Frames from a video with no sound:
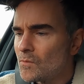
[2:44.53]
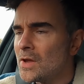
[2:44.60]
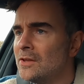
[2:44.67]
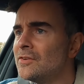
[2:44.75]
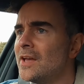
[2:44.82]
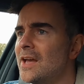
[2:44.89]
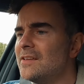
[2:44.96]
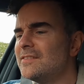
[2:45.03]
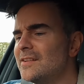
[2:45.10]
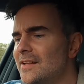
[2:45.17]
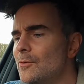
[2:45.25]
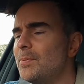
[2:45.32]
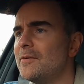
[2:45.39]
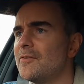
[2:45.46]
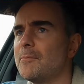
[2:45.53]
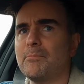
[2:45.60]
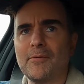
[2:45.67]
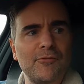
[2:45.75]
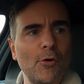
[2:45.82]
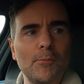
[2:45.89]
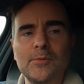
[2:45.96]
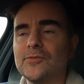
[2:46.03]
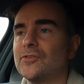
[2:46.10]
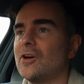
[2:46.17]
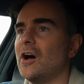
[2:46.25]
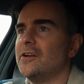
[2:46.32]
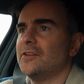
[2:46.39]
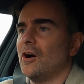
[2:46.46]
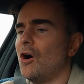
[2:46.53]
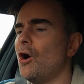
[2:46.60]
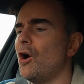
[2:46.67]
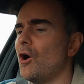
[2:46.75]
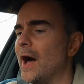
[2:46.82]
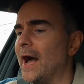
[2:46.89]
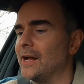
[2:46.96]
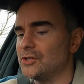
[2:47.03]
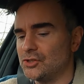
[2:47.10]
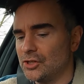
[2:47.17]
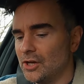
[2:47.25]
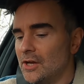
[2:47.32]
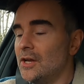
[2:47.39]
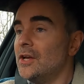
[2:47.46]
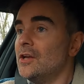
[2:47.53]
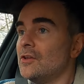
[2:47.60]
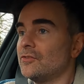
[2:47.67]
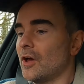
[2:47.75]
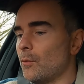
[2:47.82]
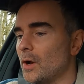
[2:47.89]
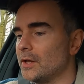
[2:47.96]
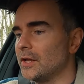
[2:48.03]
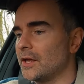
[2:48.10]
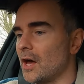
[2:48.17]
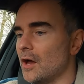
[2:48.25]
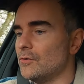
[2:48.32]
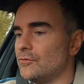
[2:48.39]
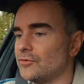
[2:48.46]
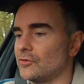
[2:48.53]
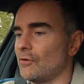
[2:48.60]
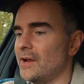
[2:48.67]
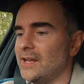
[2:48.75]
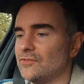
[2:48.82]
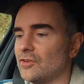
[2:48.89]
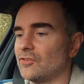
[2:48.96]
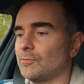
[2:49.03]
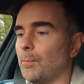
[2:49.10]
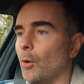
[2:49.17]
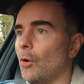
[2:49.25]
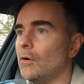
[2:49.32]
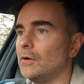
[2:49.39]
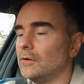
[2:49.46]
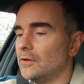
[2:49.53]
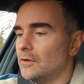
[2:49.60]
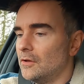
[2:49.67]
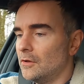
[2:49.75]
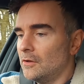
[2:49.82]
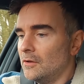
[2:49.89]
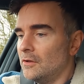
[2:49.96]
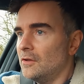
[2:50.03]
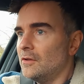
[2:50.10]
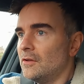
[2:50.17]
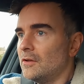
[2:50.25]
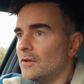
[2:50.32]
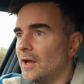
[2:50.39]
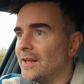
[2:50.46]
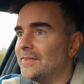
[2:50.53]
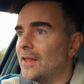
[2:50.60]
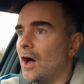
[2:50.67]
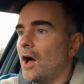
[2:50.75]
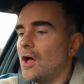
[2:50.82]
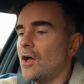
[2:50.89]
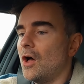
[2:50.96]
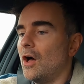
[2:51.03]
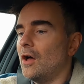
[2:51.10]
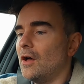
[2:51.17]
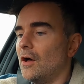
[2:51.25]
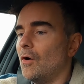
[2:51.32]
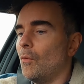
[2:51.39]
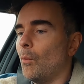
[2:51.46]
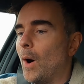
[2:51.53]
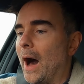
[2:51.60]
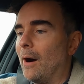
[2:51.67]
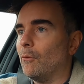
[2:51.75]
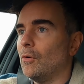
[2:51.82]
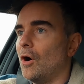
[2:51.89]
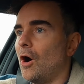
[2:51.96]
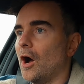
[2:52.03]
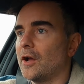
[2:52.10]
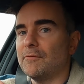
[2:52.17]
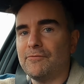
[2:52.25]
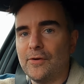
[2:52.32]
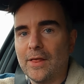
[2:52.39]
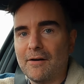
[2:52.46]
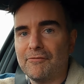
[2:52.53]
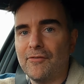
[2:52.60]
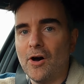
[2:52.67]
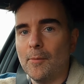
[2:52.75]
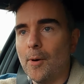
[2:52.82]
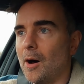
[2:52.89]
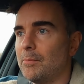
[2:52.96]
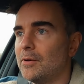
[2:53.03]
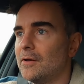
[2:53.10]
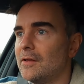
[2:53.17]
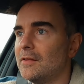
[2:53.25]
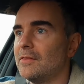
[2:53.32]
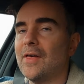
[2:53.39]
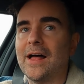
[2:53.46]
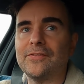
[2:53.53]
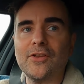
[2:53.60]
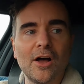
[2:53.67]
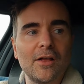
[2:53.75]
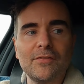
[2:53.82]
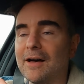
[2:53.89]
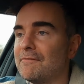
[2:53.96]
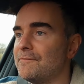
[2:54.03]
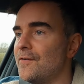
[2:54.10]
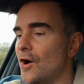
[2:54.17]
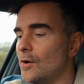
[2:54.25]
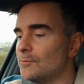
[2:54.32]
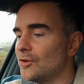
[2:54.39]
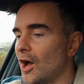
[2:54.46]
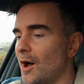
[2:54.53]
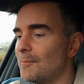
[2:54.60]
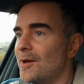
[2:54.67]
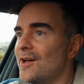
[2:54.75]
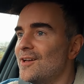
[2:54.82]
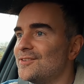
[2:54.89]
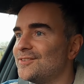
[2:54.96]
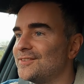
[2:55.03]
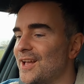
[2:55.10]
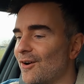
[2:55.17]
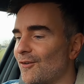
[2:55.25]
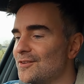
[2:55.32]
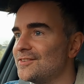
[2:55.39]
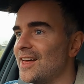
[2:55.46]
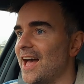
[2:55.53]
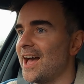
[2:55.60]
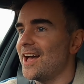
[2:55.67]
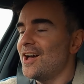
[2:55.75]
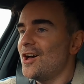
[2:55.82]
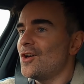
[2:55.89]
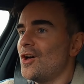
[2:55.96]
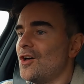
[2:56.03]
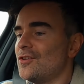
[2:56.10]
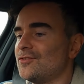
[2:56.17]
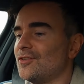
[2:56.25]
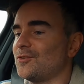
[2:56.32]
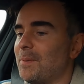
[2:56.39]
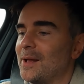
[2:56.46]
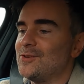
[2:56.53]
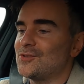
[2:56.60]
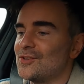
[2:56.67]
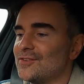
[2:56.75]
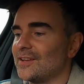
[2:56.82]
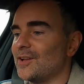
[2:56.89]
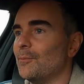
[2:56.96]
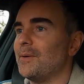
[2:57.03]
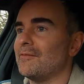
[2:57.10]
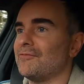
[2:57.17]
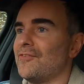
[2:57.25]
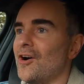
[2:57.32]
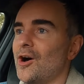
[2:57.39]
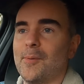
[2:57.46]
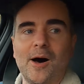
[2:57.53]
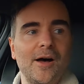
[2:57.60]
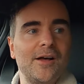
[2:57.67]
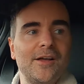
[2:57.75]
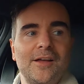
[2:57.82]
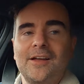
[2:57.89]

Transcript: it's a little bit of a performance car, you know, a hot hatch. So we're going to go straight into sport, and wow, I can feel that firm up. That firms up. Steering's there. Suspension's a little bit firmer.